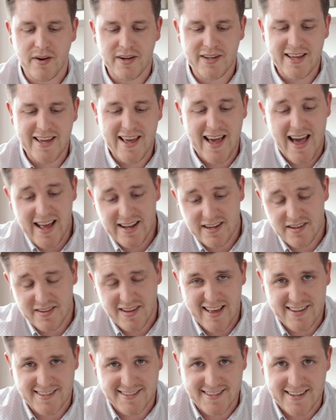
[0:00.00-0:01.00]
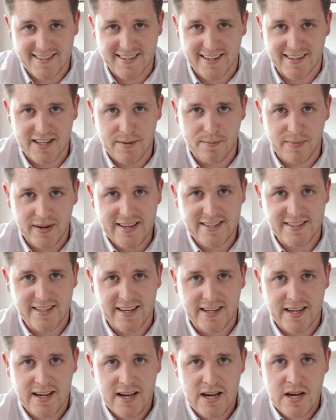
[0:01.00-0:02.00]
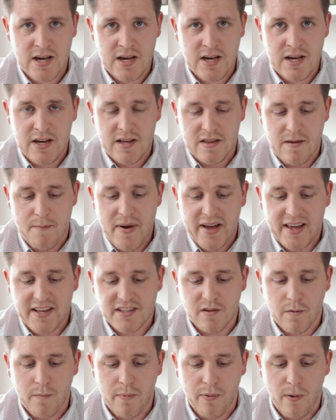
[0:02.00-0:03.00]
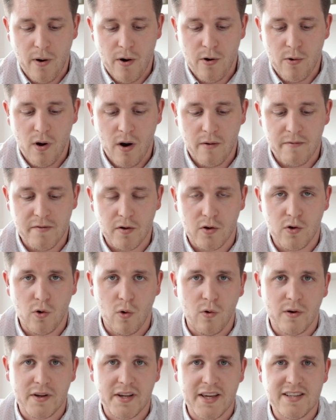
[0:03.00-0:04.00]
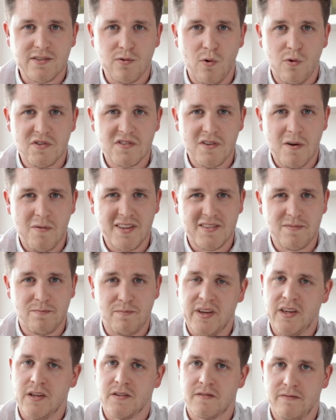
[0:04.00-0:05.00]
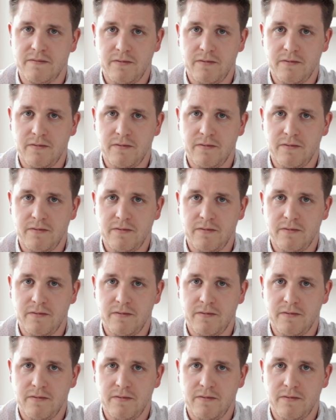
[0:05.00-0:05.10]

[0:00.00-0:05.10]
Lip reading: friendly and aesthetically pleasing, the biggest pro of the cork is also its biggest